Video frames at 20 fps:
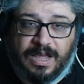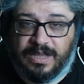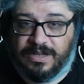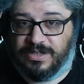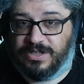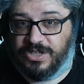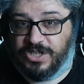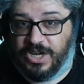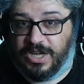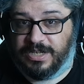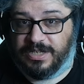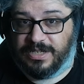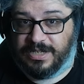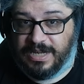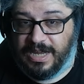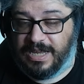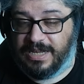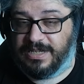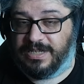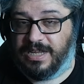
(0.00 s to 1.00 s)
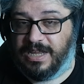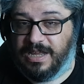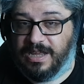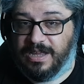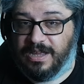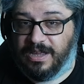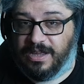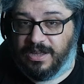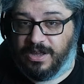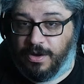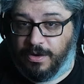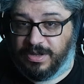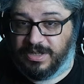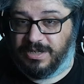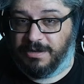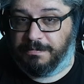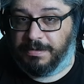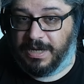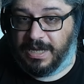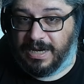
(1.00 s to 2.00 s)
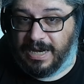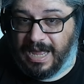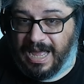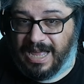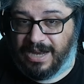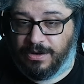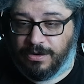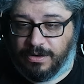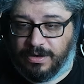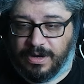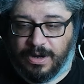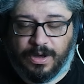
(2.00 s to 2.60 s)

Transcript: as Jez says, going to be an add-on.